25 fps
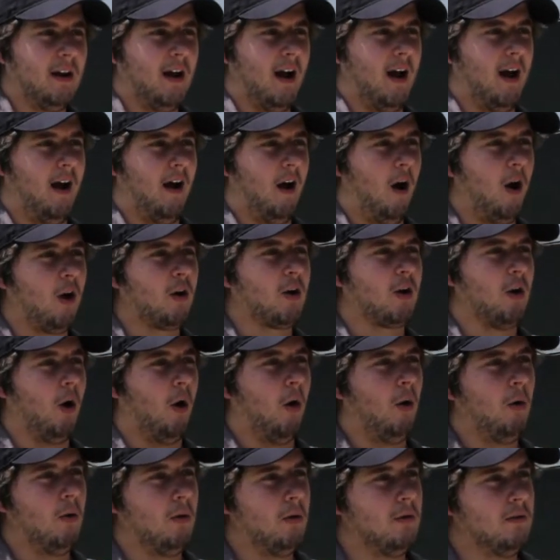Our
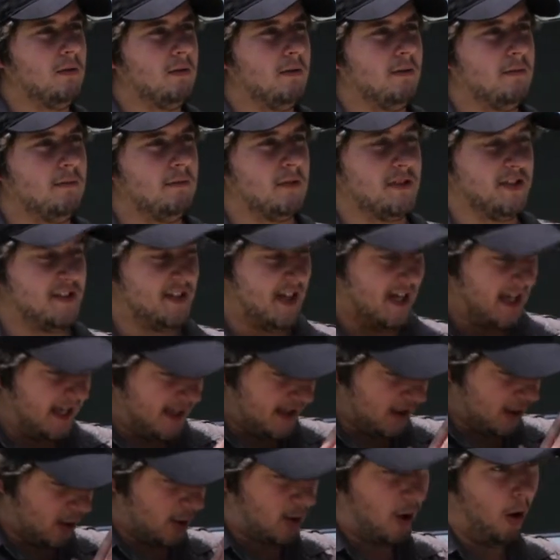
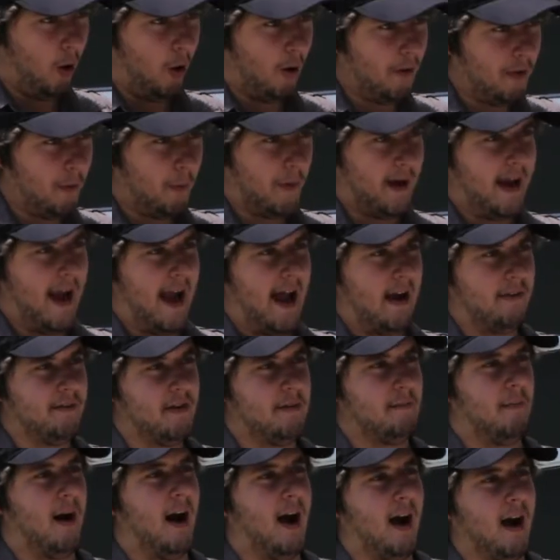singular goal that we have
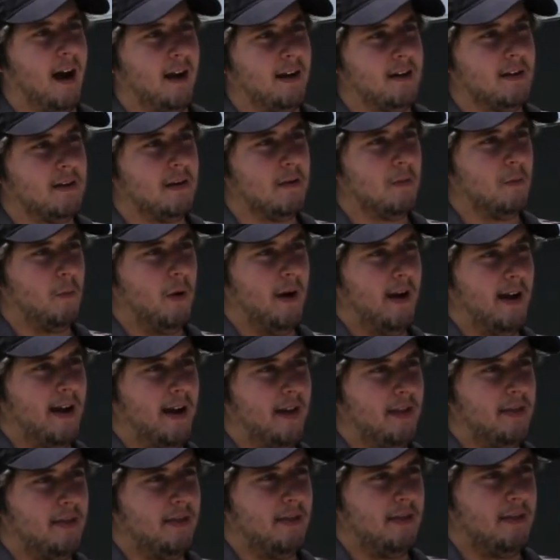in mind
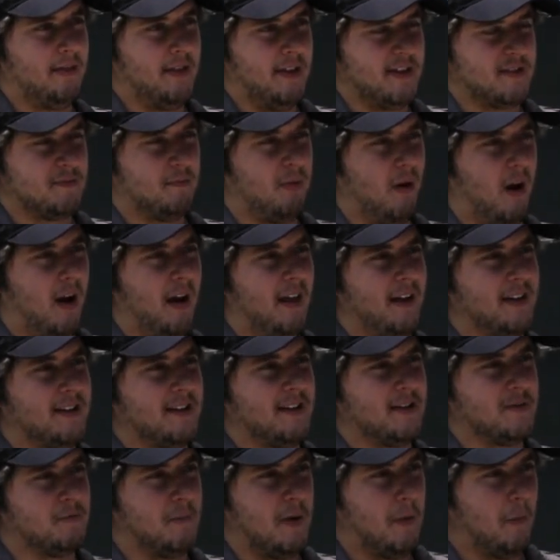with this
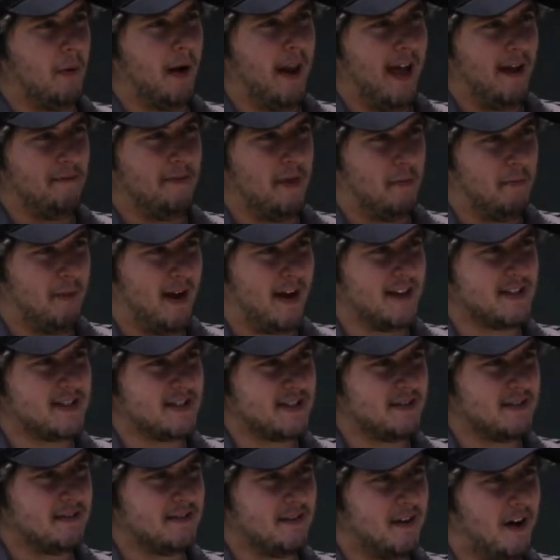product is we want to have the
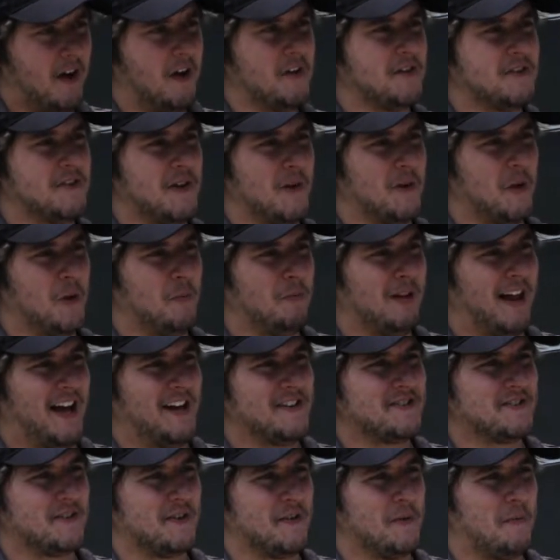best Han Solo
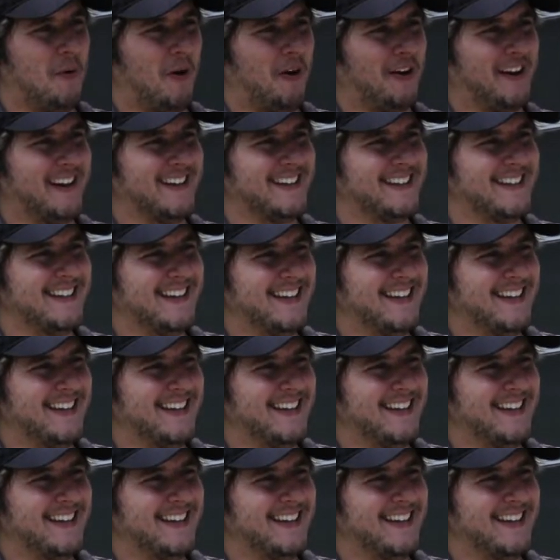blaster on the market.